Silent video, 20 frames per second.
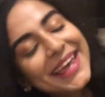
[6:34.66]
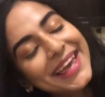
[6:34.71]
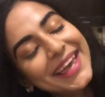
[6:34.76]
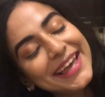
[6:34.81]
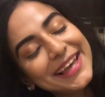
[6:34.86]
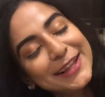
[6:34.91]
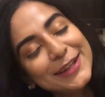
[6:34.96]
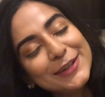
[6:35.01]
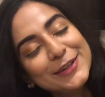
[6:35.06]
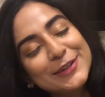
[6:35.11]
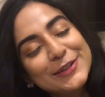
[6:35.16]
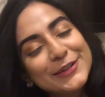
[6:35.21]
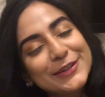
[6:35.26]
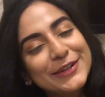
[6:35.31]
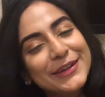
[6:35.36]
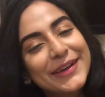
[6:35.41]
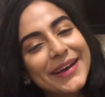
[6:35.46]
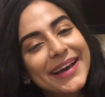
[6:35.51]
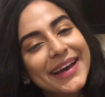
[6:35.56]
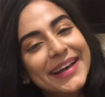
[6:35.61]
Hello,
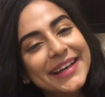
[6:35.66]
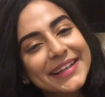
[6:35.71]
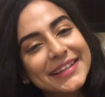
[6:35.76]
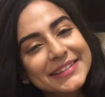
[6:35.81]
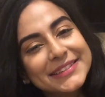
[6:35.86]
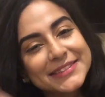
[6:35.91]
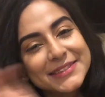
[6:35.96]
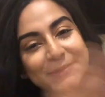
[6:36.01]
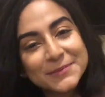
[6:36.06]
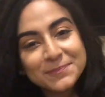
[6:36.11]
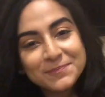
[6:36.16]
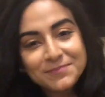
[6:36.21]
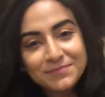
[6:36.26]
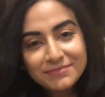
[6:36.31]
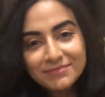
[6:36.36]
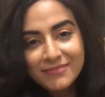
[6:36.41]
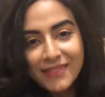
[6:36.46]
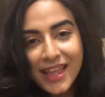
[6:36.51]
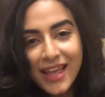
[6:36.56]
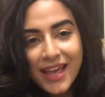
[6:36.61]
you guys.
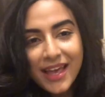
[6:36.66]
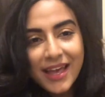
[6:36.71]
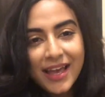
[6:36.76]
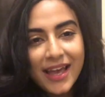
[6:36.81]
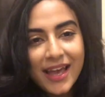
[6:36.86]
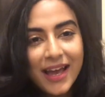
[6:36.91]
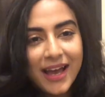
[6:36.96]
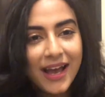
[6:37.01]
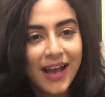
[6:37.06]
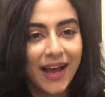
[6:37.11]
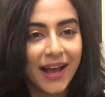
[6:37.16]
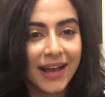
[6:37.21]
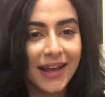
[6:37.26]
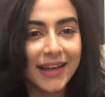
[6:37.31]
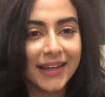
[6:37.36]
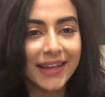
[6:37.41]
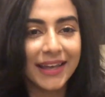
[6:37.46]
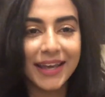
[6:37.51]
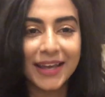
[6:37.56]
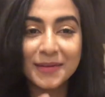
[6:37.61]

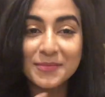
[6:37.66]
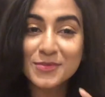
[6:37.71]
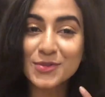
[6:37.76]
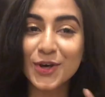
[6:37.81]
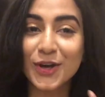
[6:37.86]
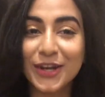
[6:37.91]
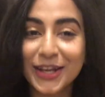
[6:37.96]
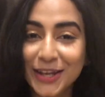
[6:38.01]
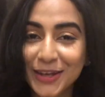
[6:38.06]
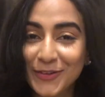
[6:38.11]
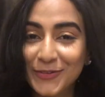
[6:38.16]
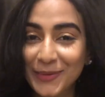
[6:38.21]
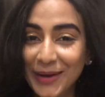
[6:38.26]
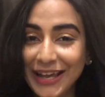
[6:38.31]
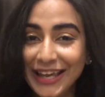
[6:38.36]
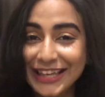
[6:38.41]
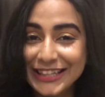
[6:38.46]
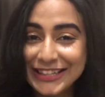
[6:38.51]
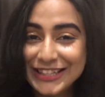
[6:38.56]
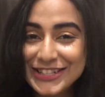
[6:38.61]
I am sorry if
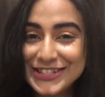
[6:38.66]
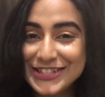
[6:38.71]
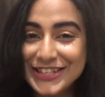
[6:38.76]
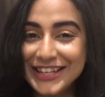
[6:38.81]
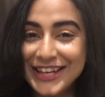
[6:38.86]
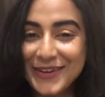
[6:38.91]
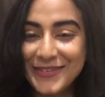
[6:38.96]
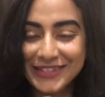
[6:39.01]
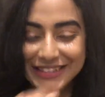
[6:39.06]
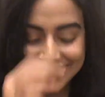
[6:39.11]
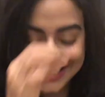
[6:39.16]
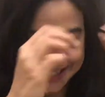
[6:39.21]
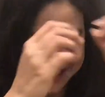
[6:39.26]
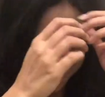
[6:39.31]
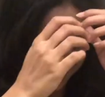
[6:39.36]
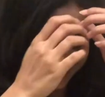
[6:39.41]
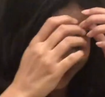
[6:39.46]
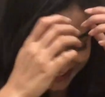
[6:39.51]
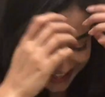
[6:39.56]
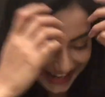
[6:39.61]
my energy level
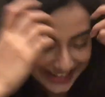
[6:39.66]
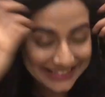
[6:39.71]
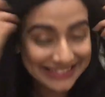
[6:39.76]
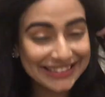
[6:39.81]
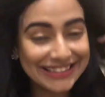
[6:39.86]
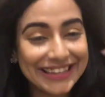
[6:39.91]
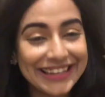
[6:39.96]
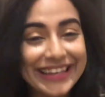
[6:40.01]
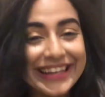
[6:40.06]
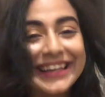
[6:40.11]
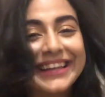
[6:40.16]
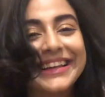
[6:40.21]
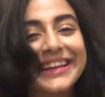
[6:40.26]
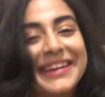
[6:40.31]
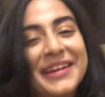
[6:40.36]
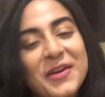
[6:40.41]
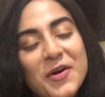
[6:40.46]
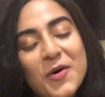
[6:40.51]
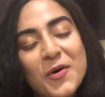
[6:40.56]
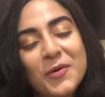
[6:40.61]
is slightly
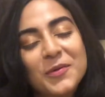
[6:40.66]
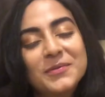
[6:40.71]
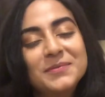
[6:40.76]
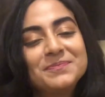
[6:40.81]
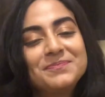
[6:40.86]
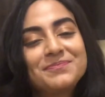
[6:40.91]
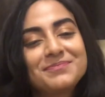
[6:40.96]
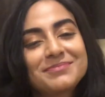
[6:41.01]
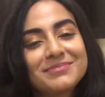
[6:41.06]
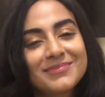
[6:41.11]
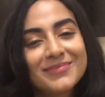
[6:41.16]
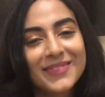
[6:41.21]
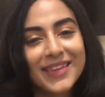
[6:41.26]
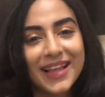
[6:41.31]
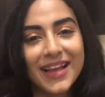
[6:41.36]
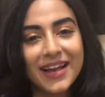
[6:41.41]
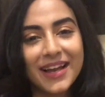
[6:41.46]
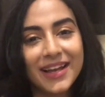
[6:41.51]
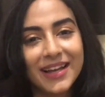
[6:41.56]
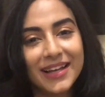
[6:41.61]
low.
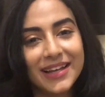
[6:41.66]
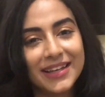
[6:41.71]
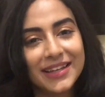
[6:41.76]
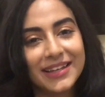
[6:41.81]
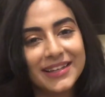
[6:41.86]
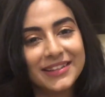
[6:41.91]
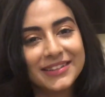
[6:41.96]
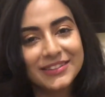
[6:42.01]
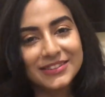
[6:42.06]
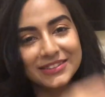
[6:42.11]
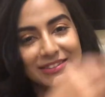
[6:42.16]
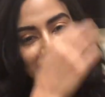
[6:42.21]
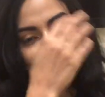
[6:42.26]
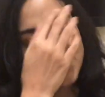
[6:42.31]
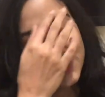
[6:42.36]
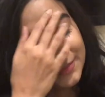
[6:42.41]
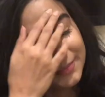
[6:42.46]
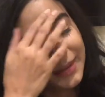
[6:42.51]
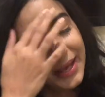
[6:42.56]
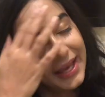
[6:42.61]
I just
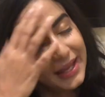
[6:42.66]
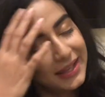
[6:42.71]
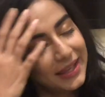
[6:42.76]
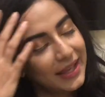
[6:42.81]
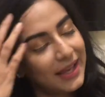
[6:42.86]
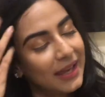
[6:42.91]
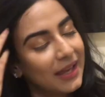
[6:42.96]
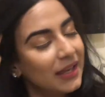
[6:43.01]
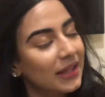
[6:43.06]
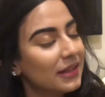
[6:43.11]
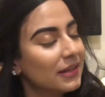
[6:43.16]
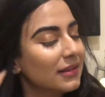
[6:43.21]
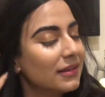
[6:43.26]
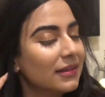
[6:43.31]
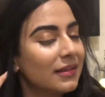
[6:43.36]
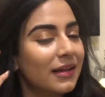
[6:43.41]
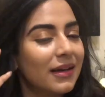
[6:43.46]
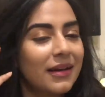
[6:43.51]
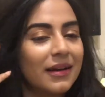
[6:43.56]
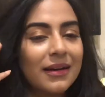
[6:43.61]
got back
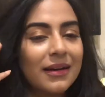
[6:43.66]
and